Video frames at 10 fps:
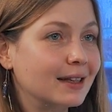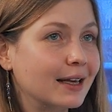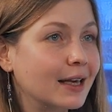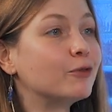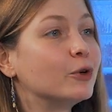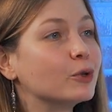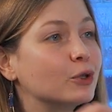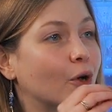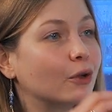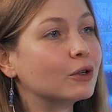if you
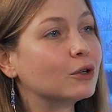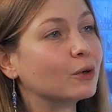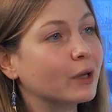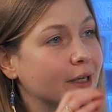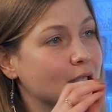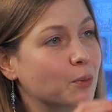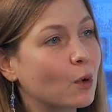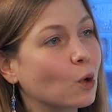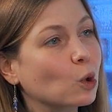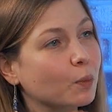don't do like
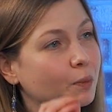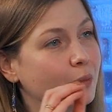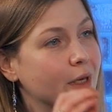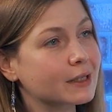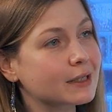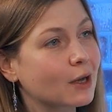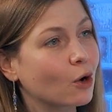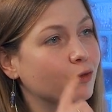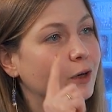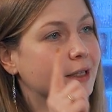small bits
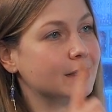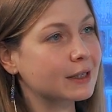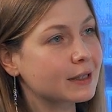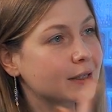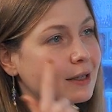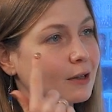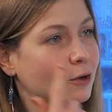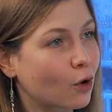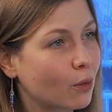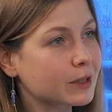of consistent
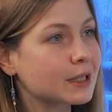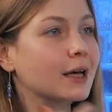comms,